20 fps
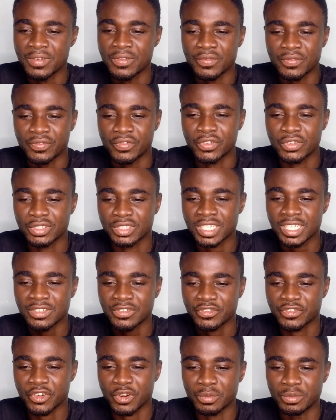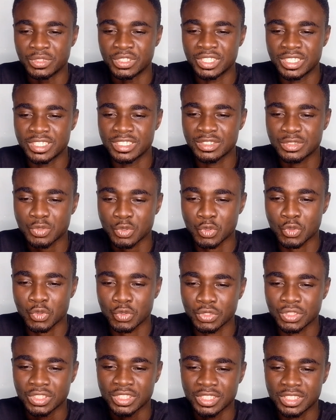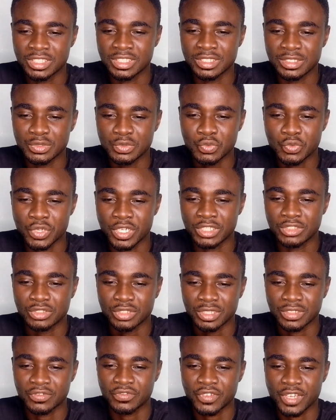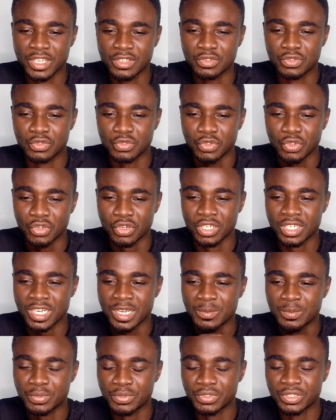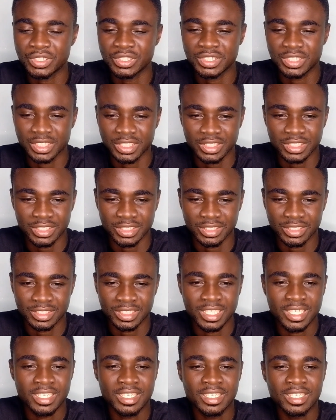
Voters from these closed stations were transferred to other polling stations.